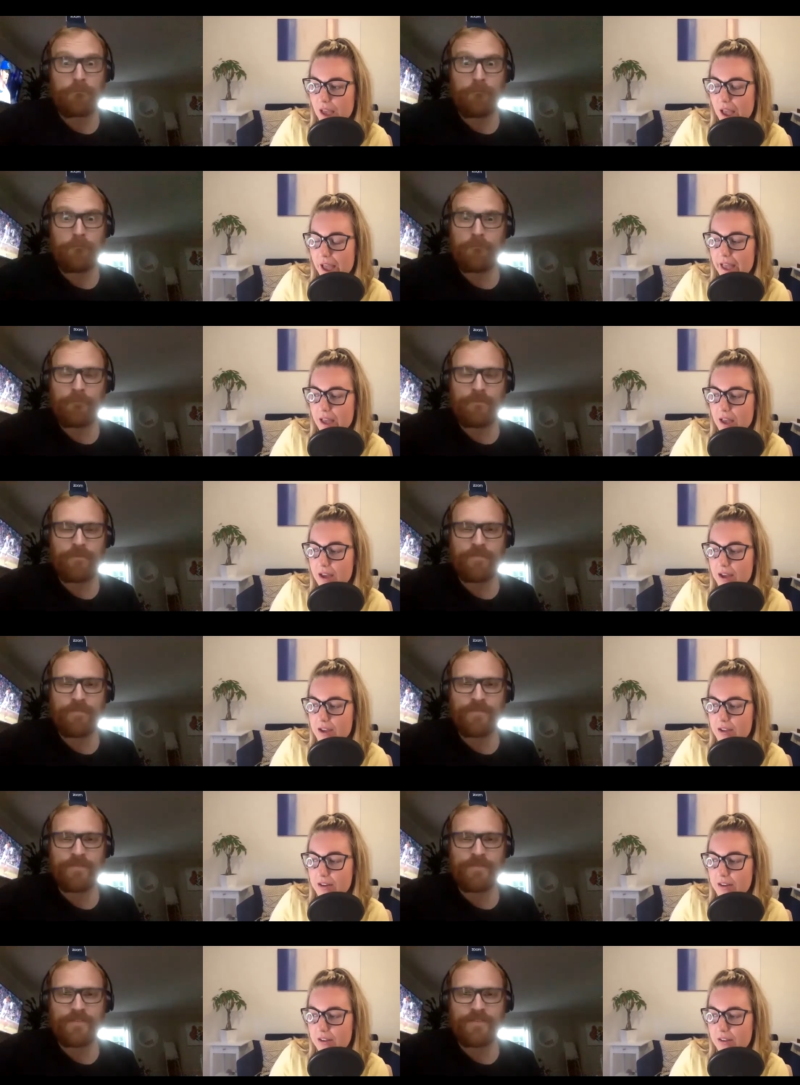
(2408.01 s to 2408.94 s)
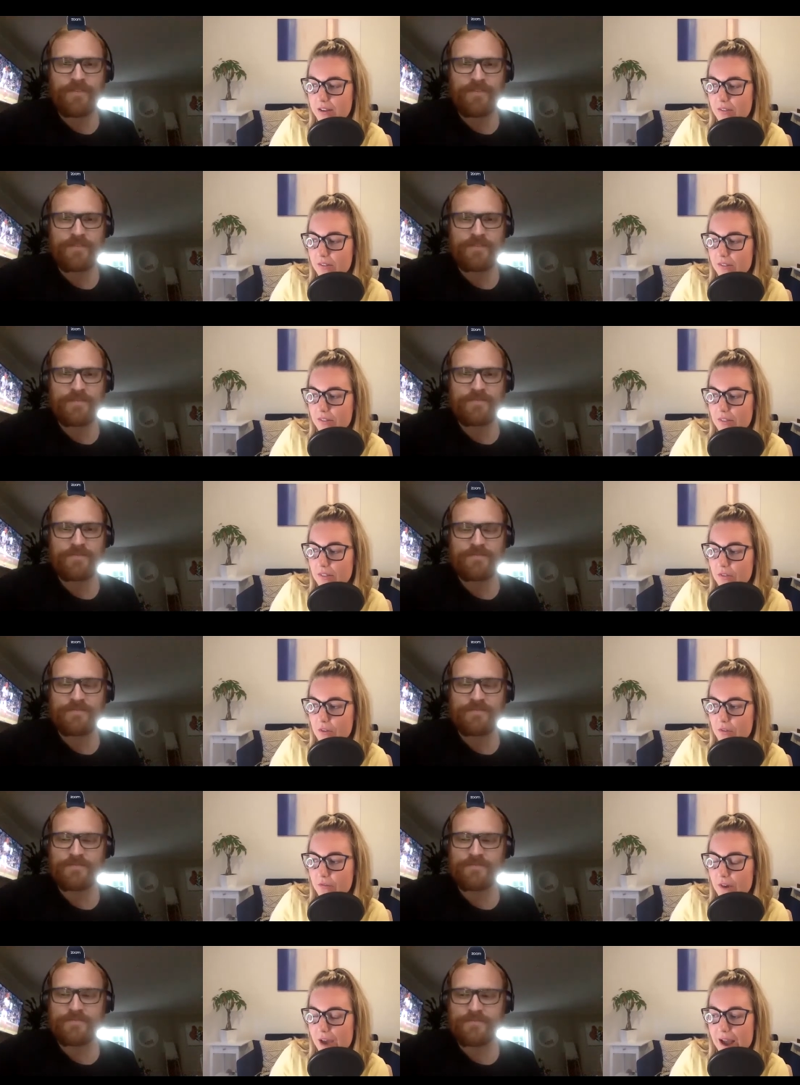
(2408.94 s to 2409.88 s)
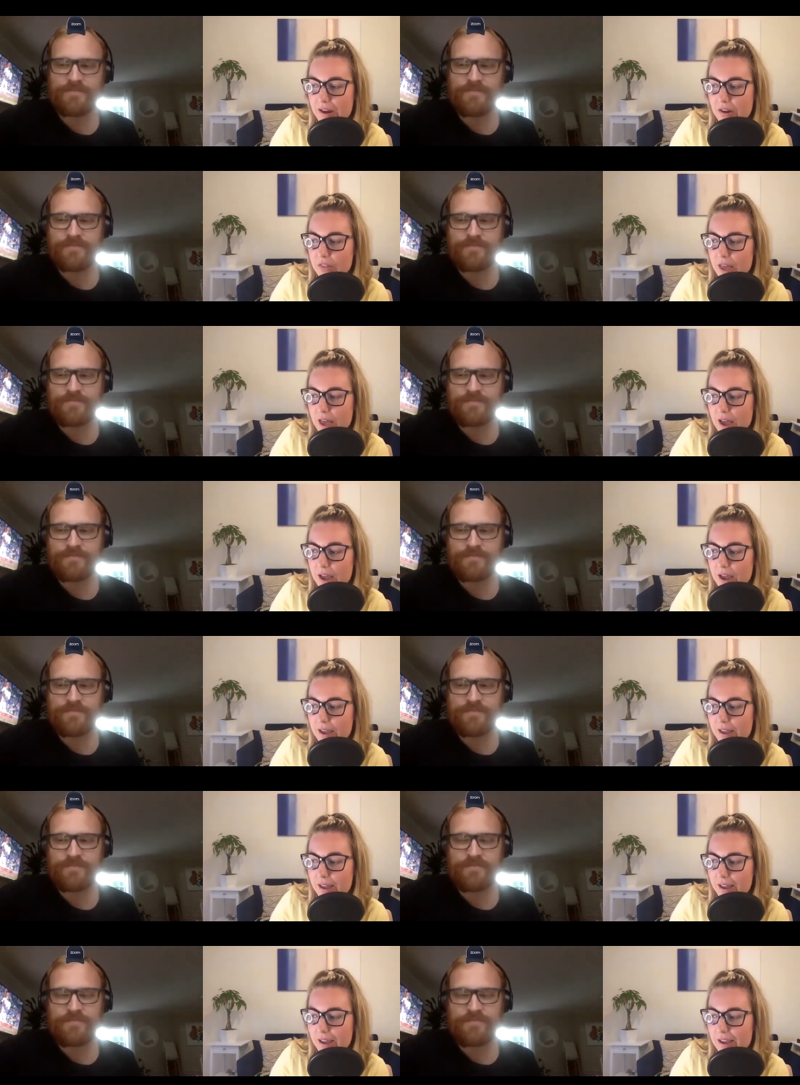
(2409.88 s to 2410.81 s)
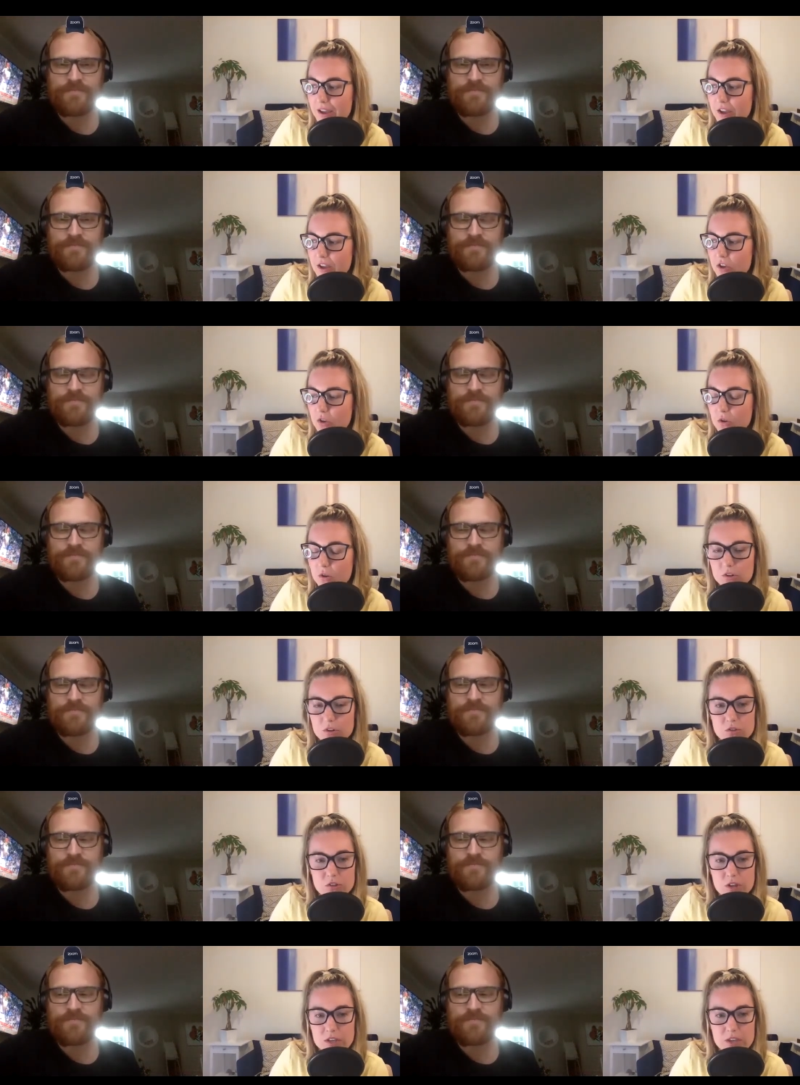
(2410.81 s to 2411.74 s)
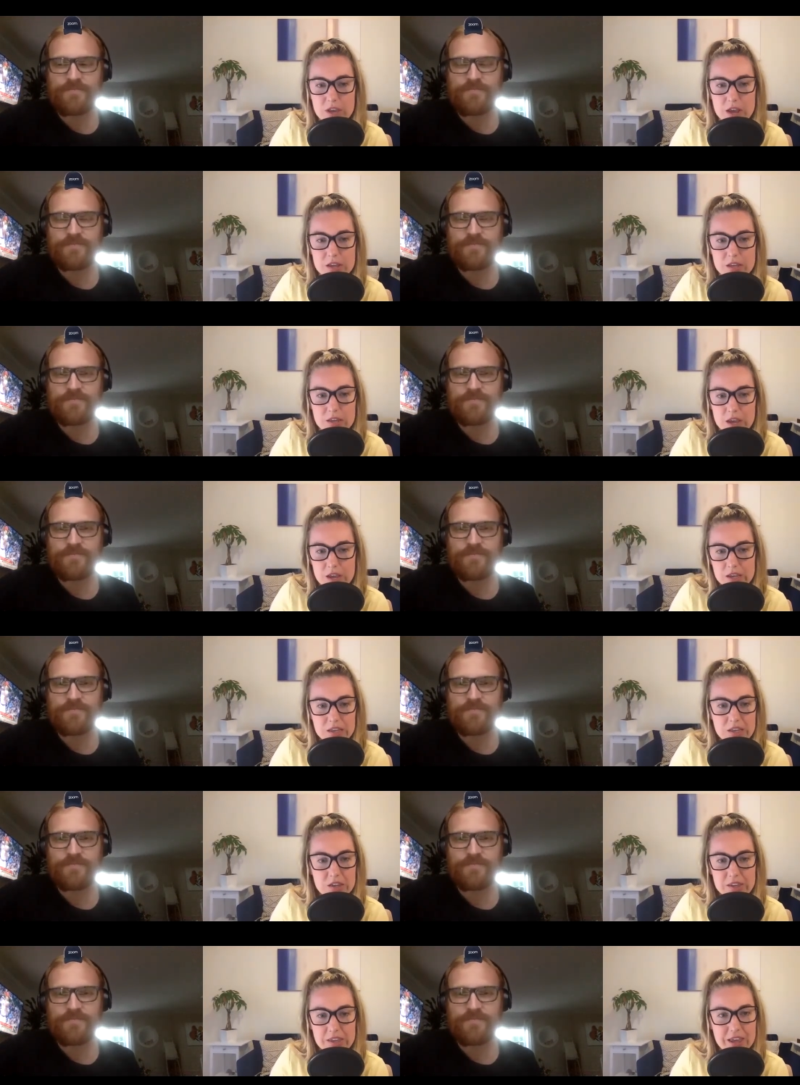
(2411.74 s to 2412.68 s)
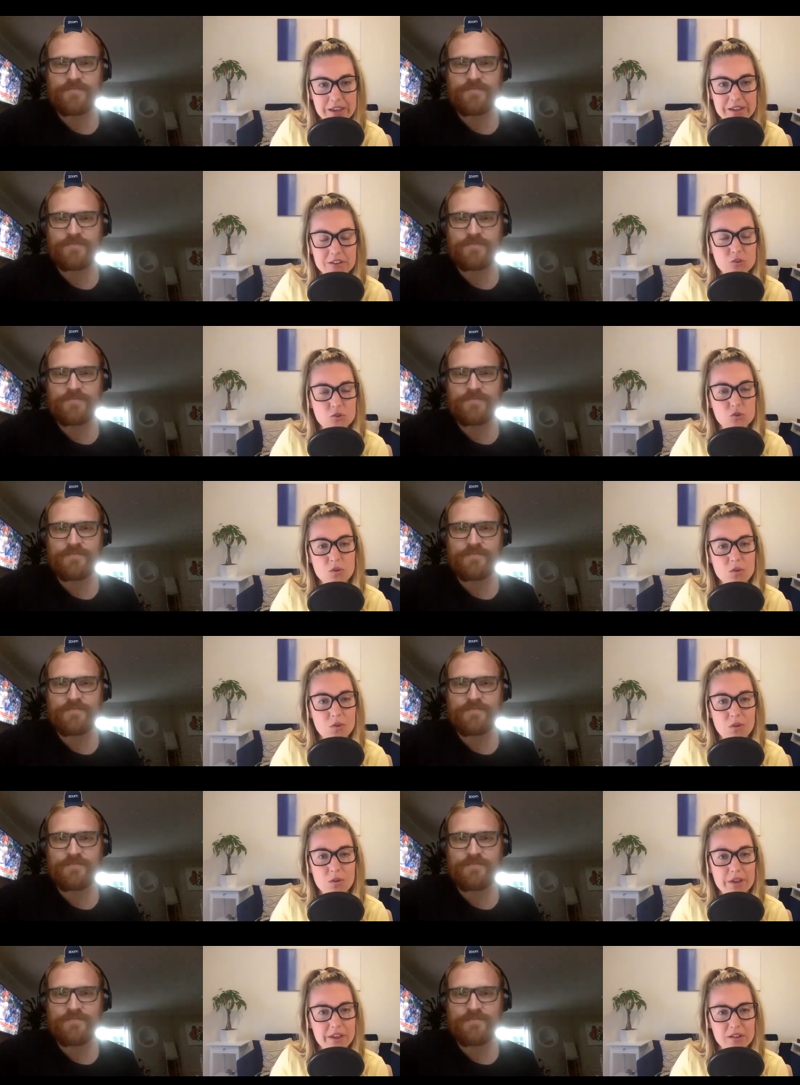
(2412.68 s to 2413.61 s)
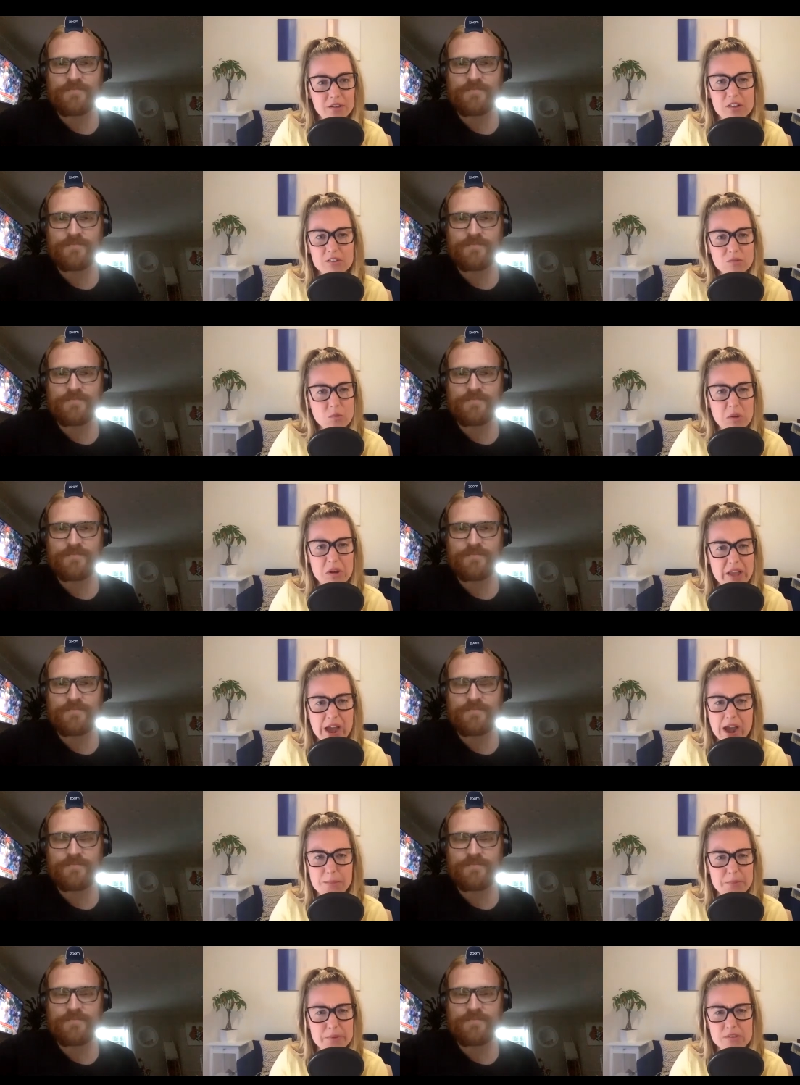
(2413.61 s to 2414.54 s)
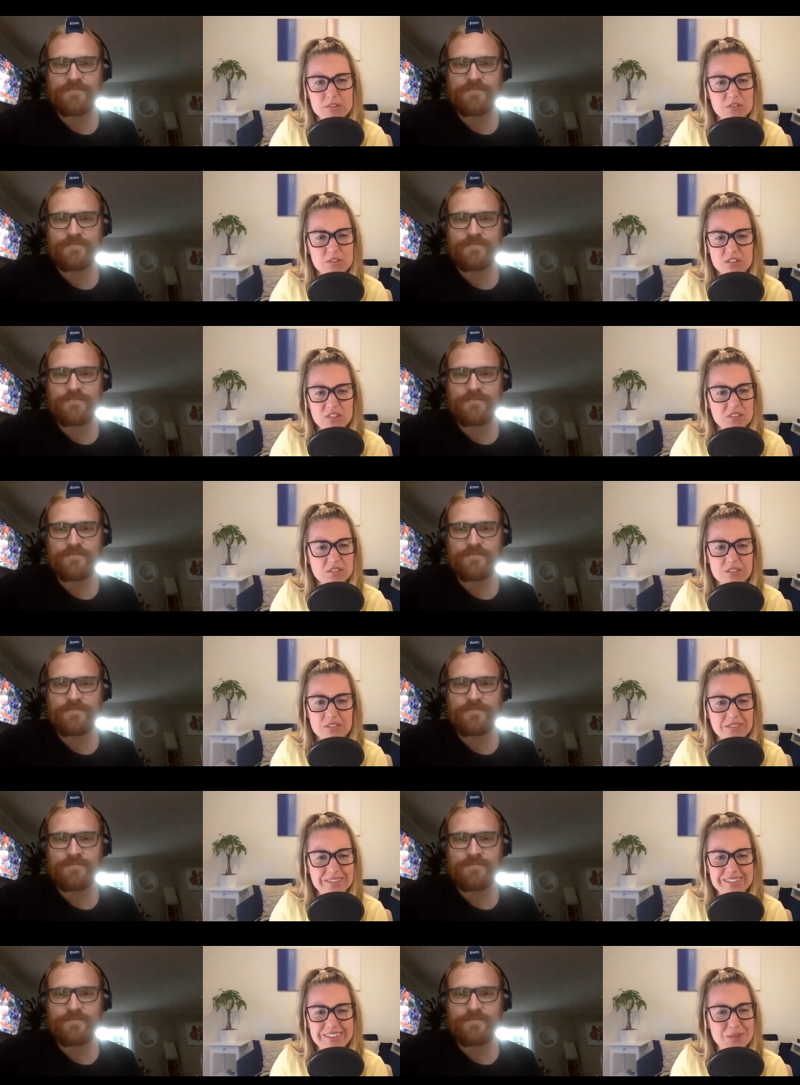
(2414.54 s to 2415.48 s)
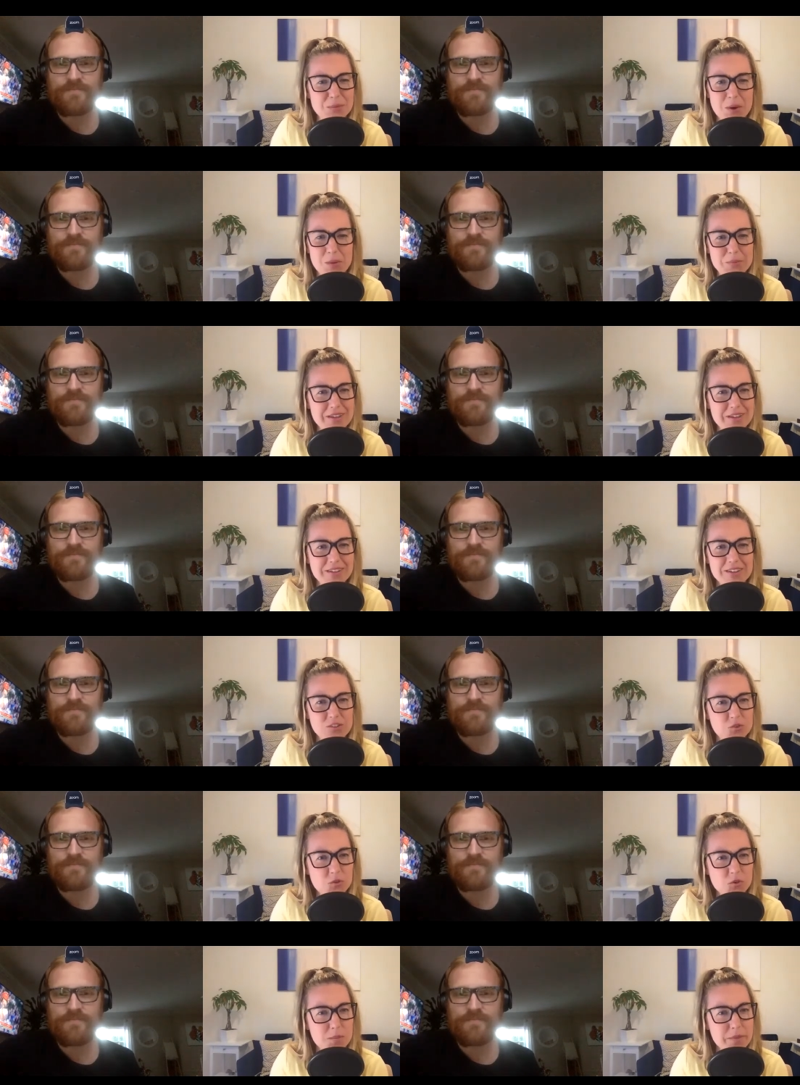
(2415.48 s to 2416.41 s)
Speaker 1: And the fact that you're just like, yeah, you can't, you can't control it because when it happens, you're, you won't be in control.